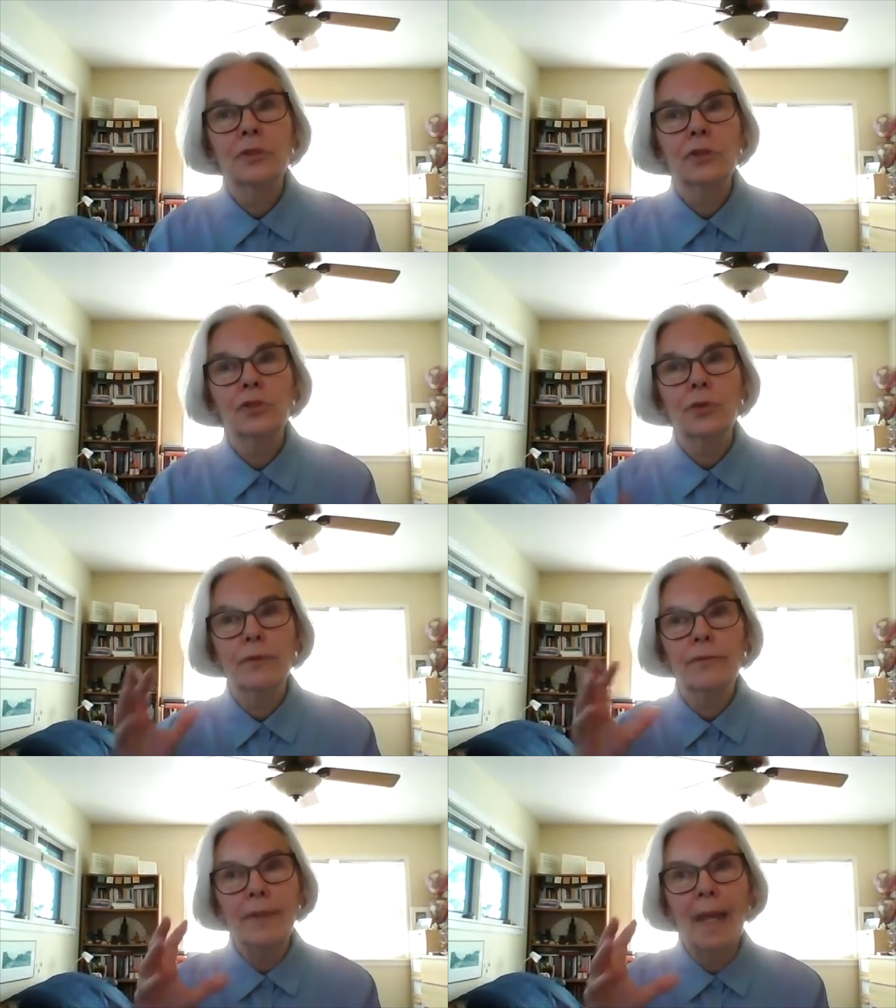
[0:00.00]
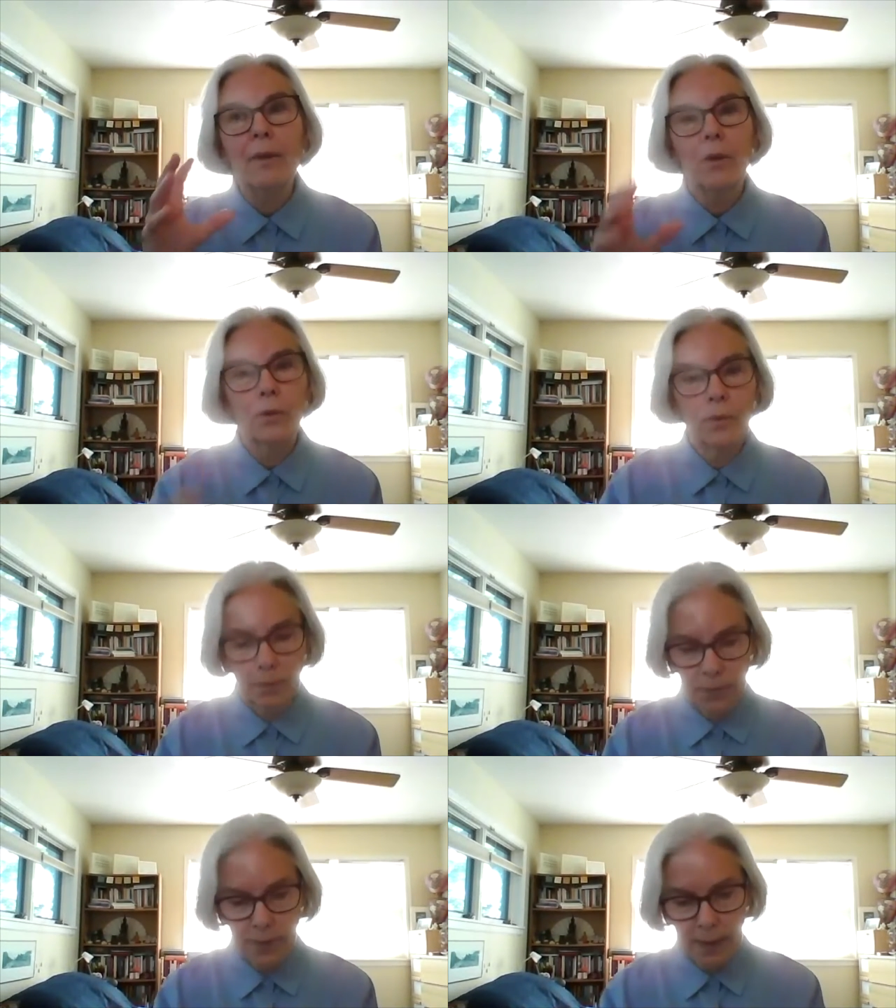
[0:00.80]
the sort of narrow
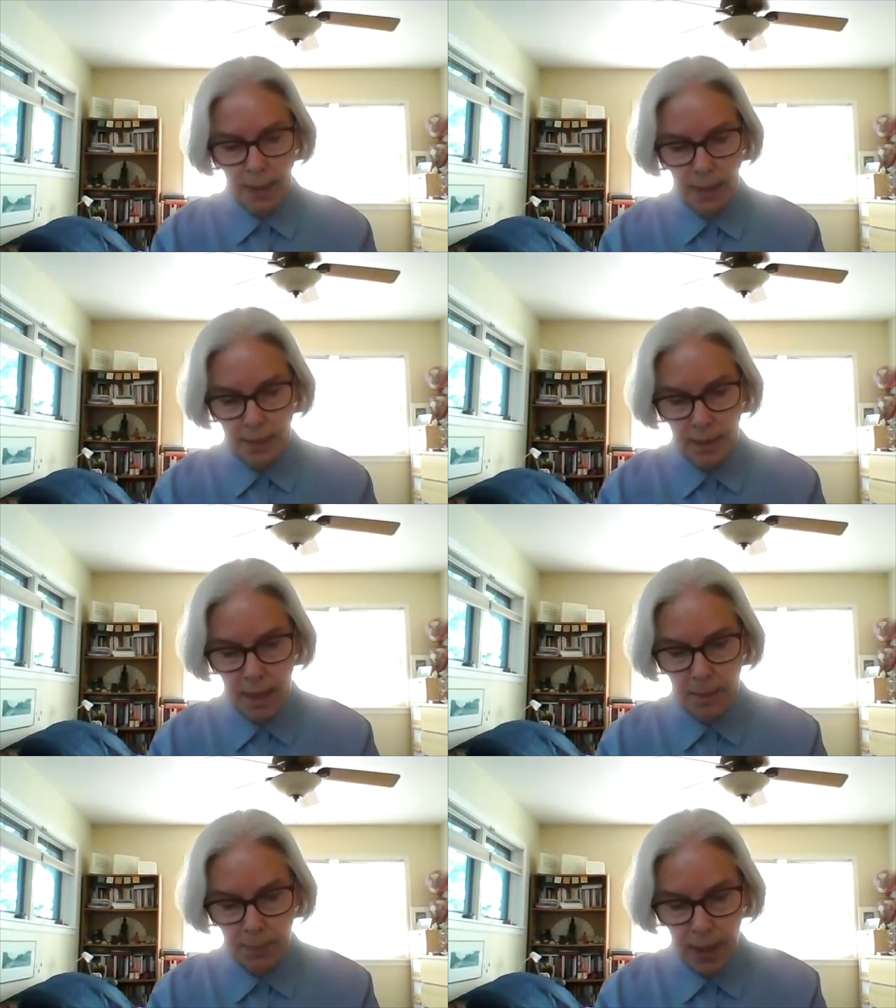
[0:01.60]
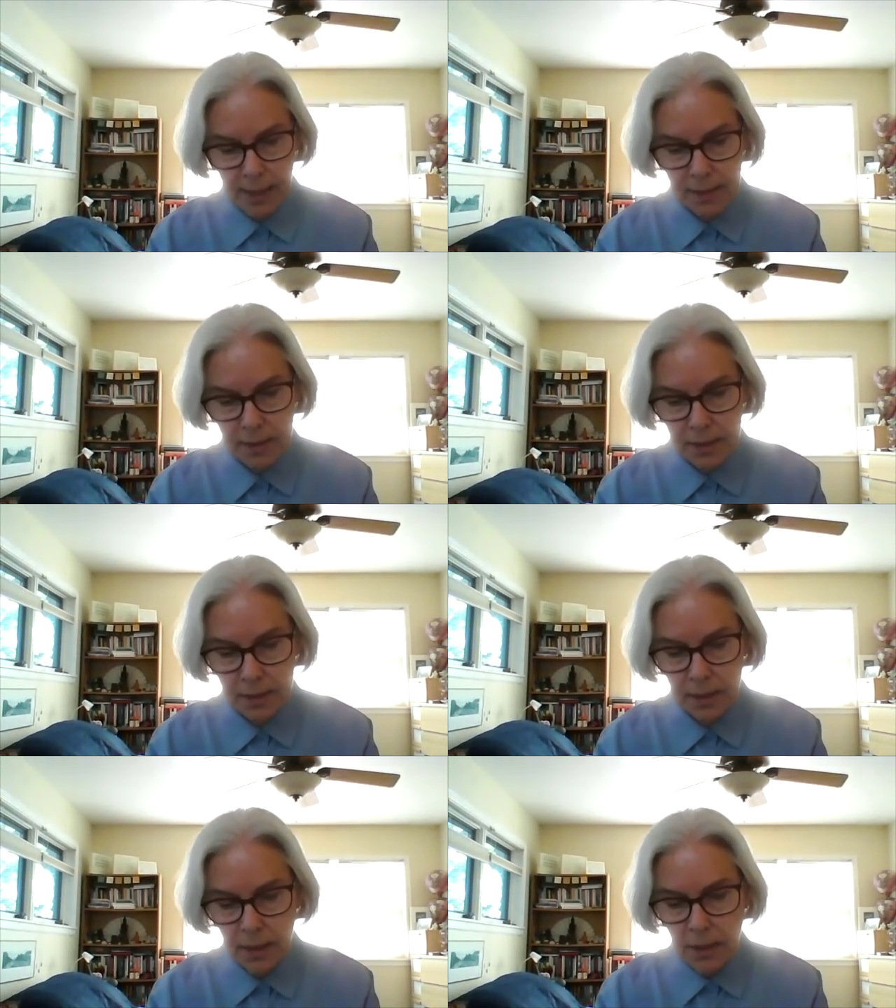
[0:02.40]
thinking and
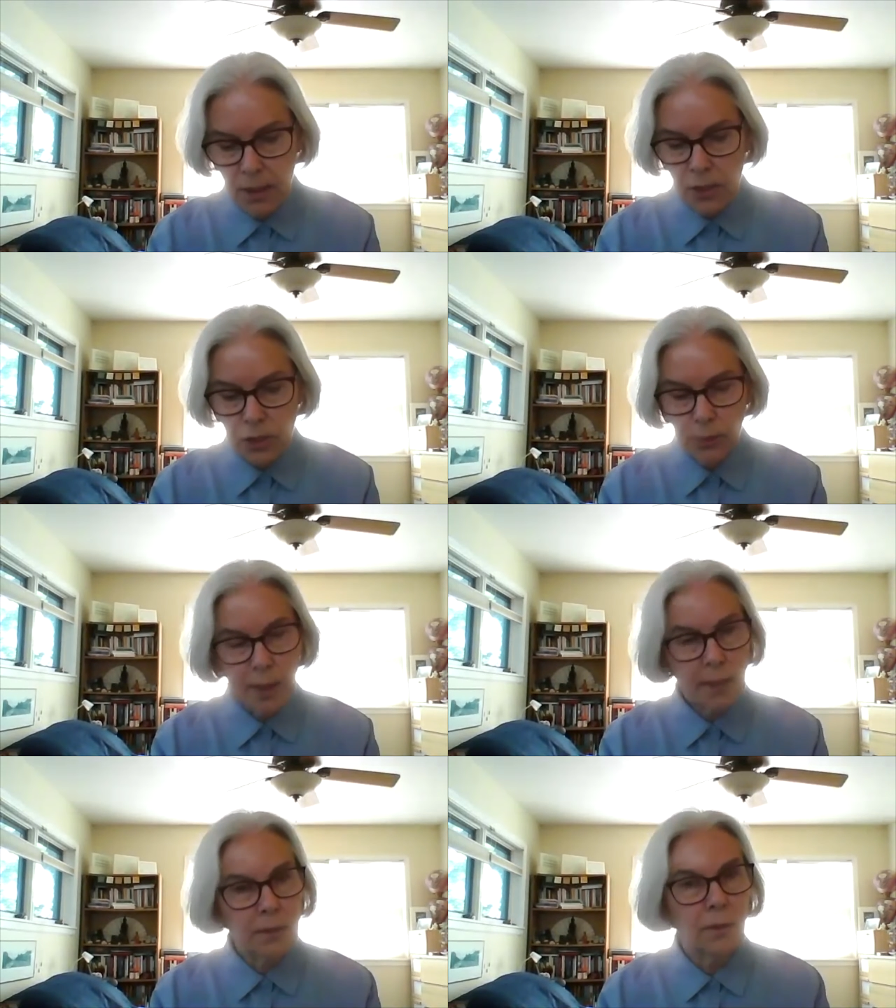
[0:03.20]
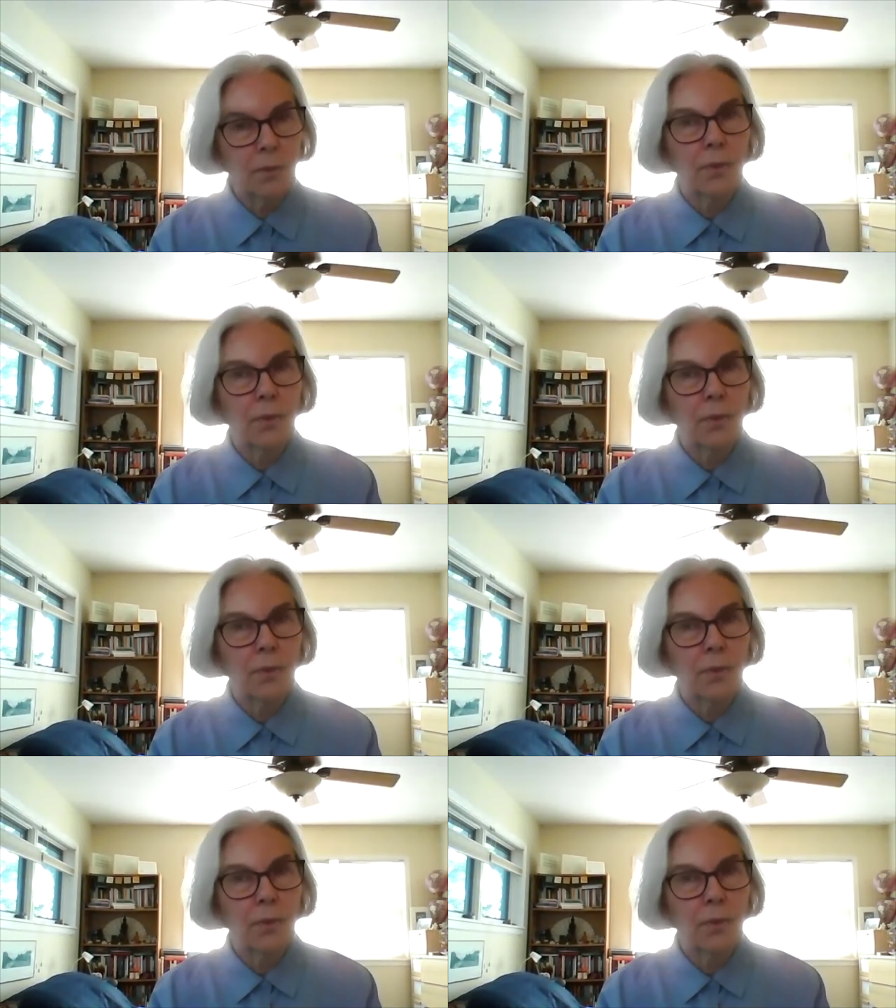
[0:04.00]
biases. So we can,